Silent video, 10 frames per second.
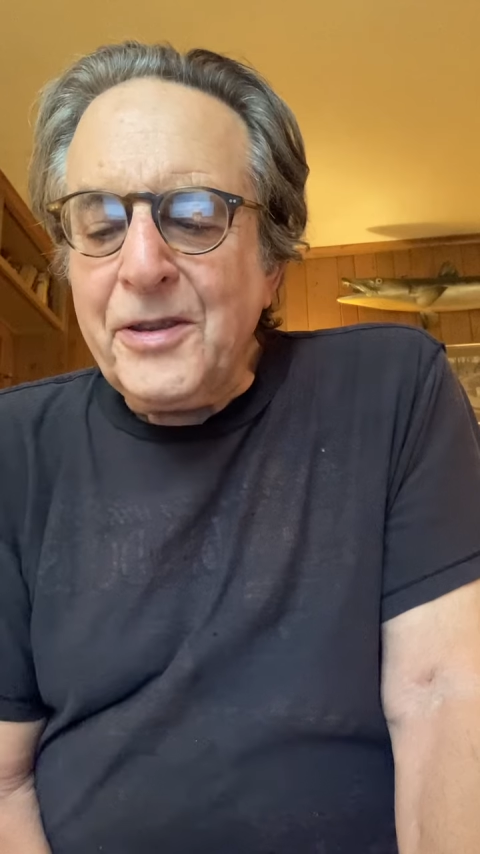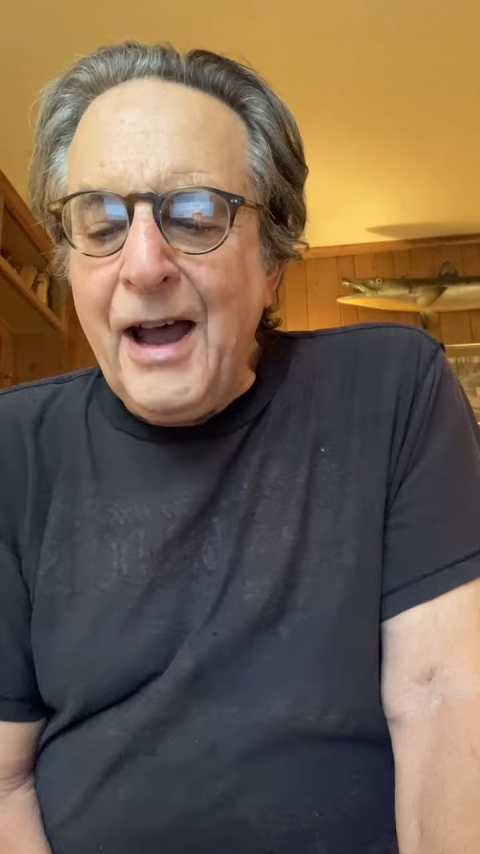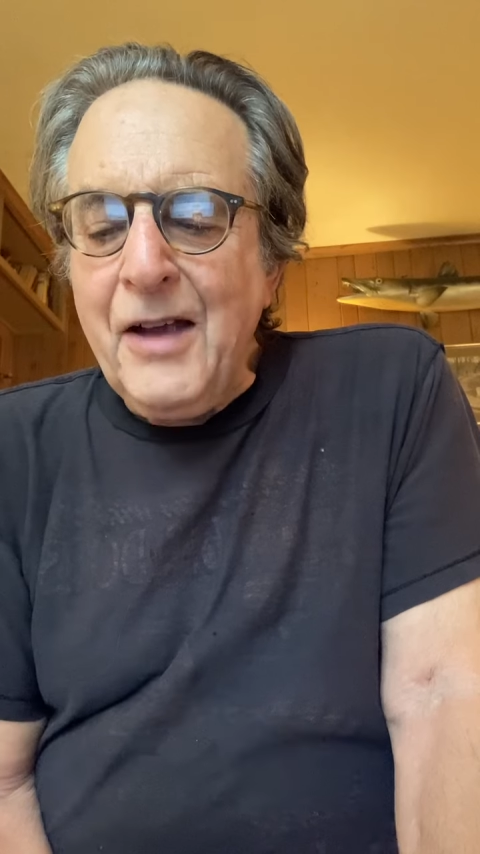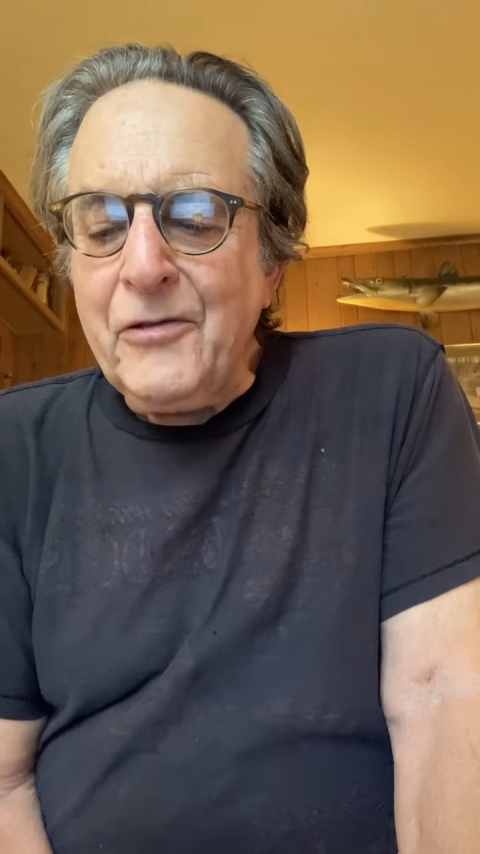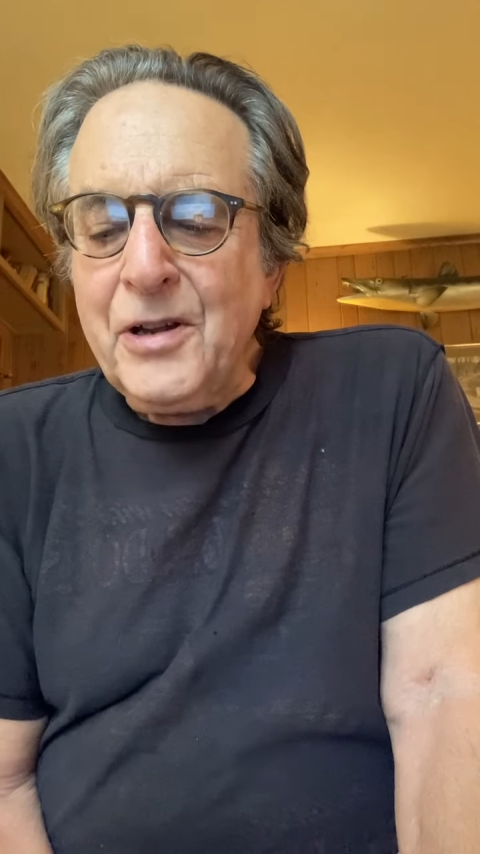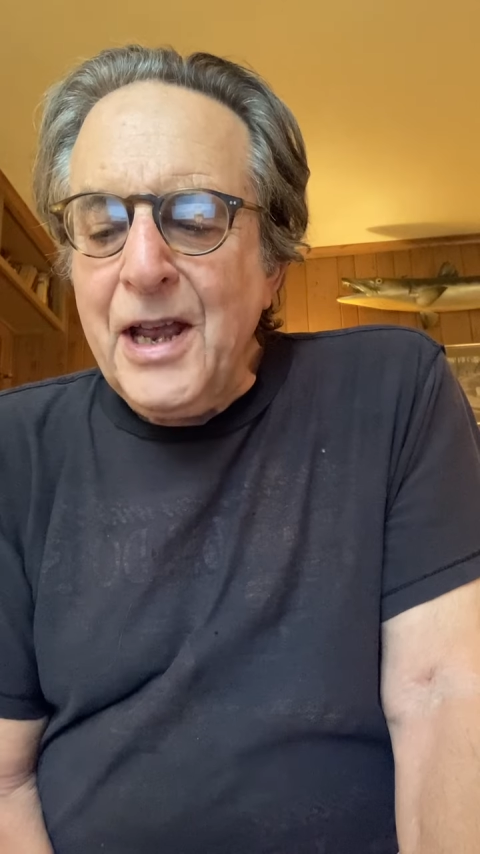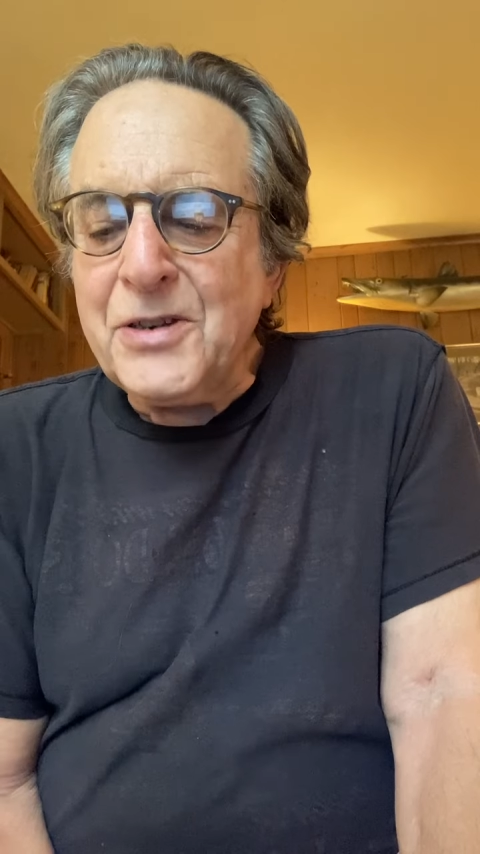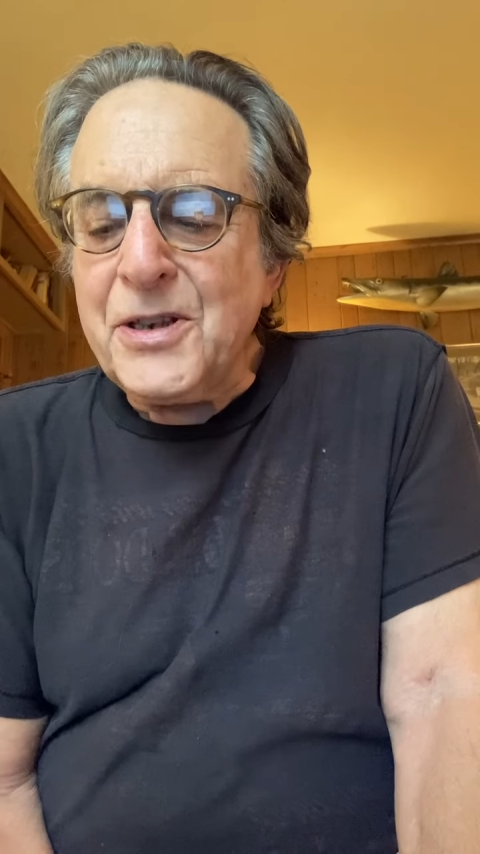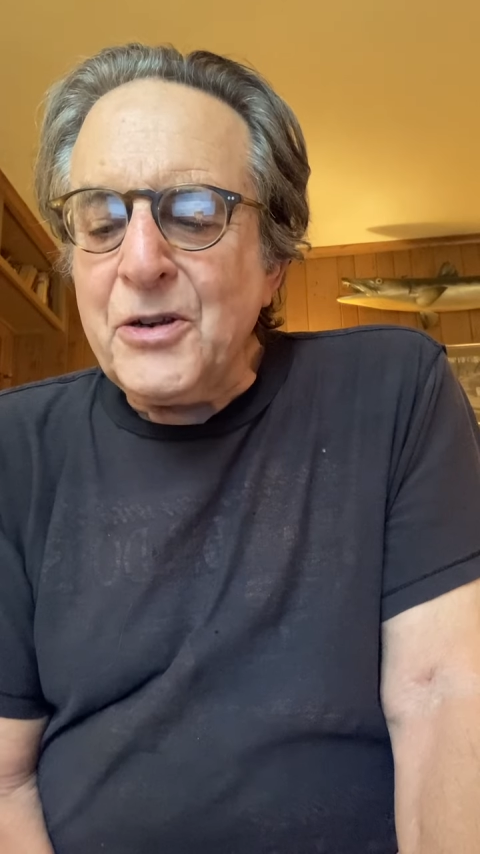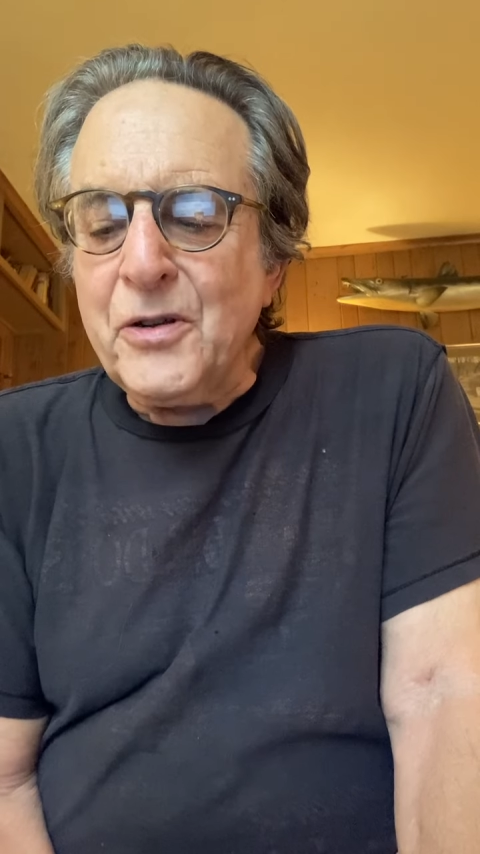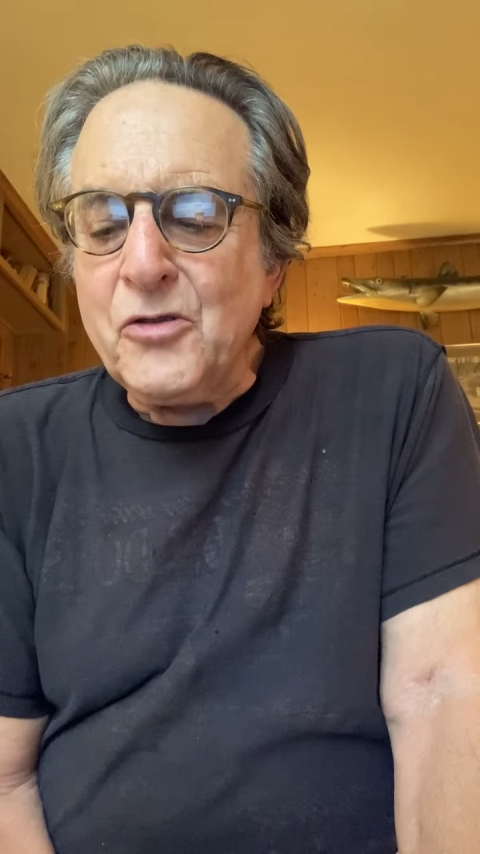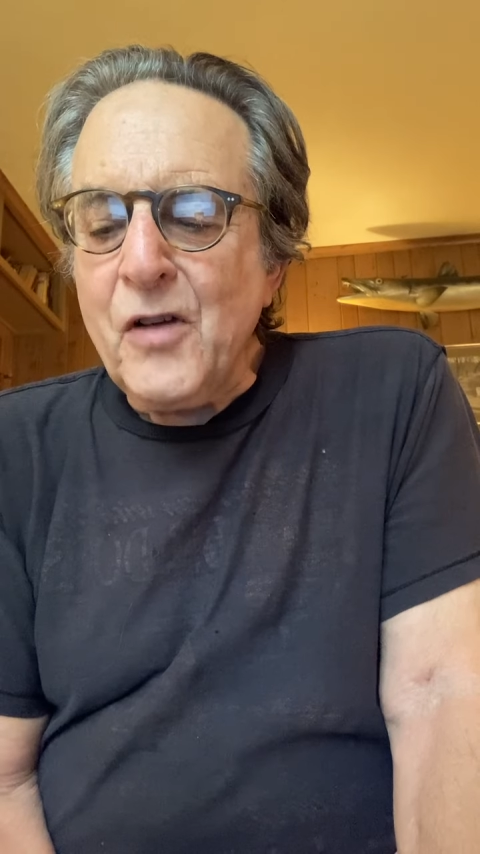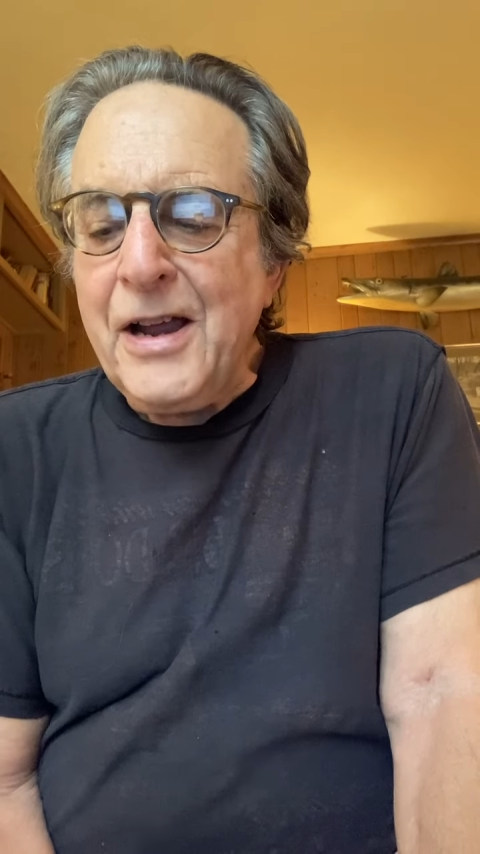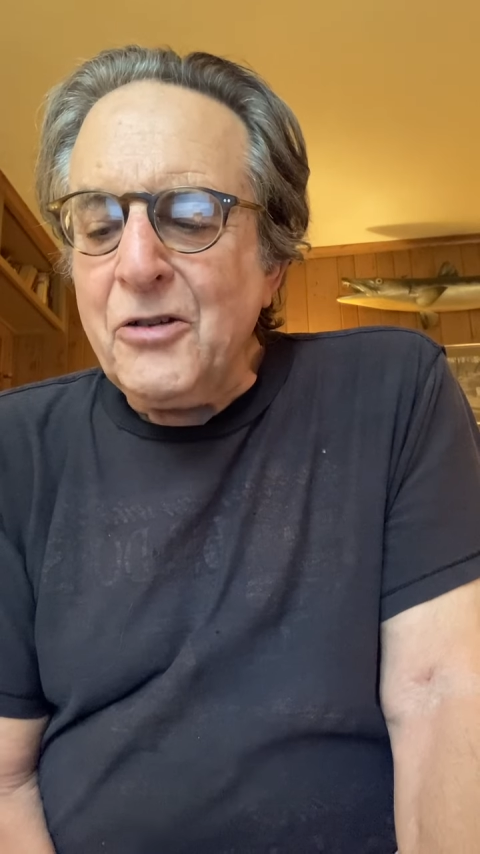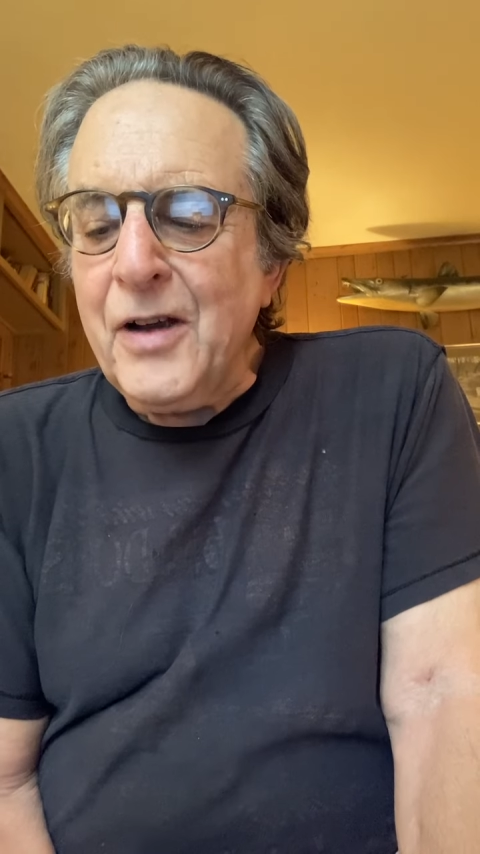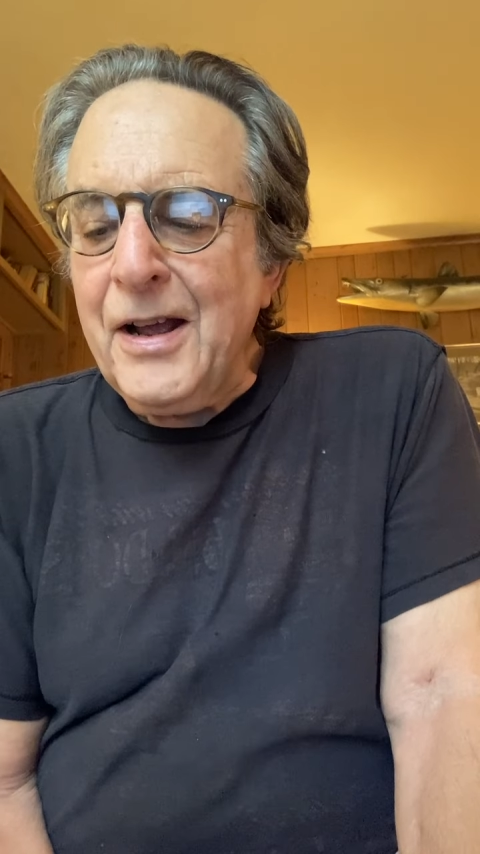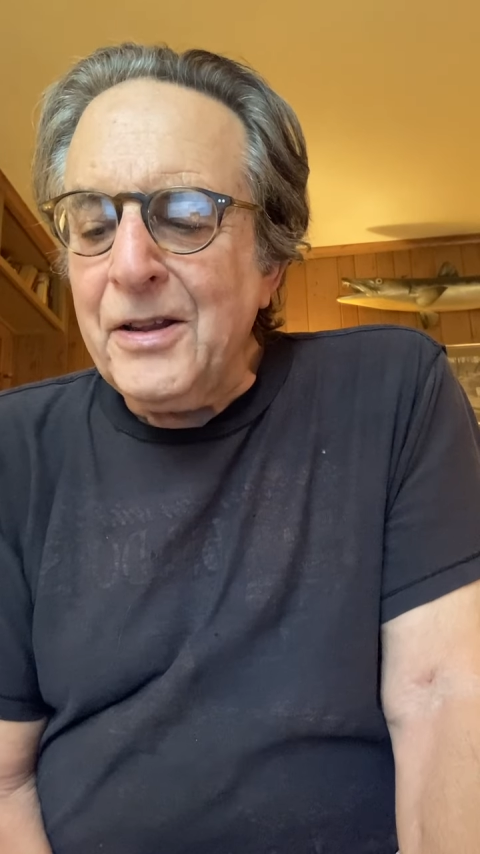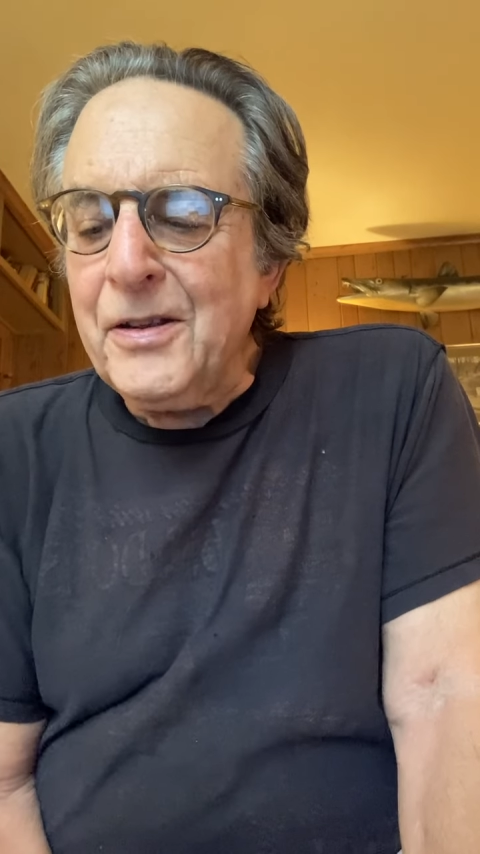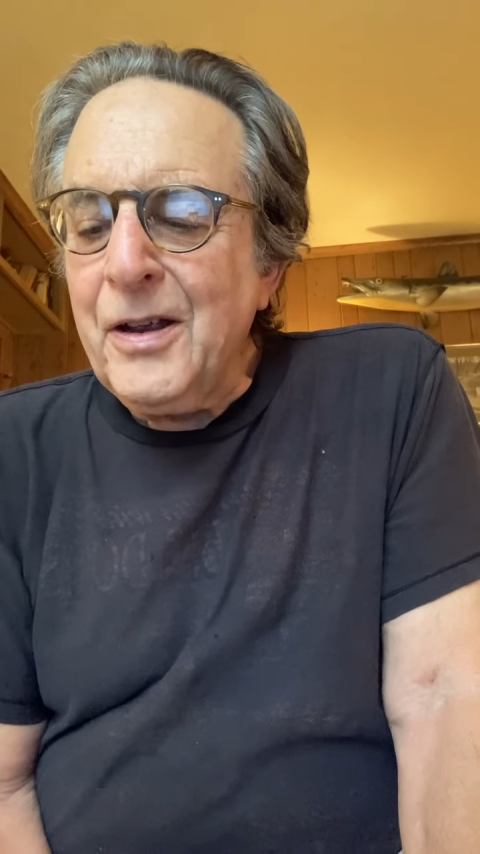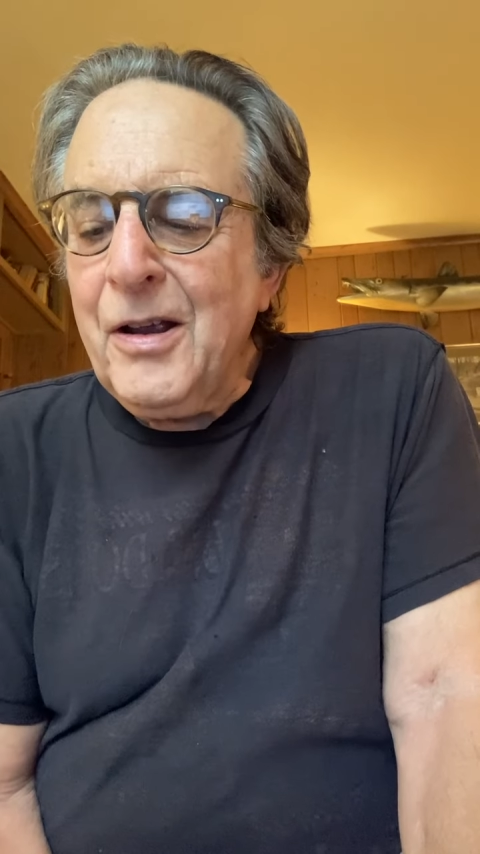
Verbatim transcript: diver nesting on dry ground